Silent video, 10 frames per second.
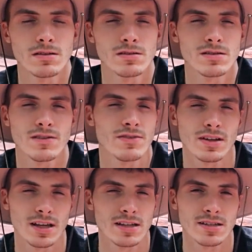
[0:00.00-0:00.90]
stuff
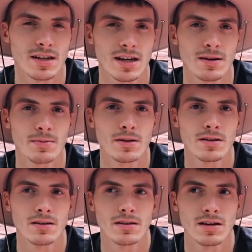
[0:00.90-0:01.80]
like that's going to
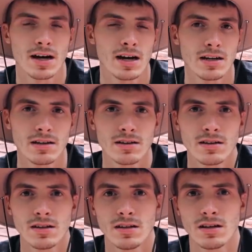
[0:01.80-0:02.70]
happen. The Honda
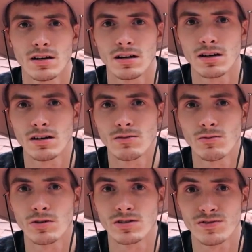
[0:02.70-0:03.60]
uh,
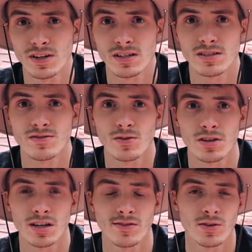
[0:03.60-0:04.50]
was fixed for
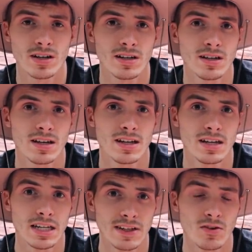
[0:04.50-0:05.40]
the giveaway
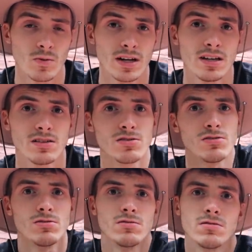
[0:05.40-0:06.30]
and given away
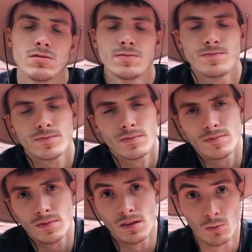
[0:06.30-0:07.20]
to
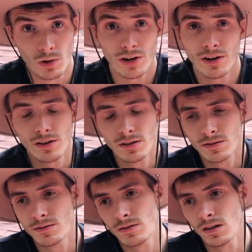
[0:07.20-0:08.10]
the winner,
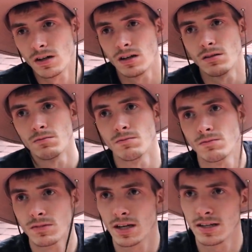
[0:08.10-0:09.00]
um,
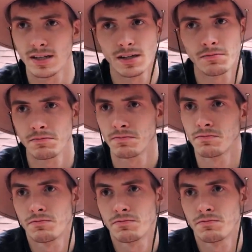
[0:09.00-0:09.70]
KTM.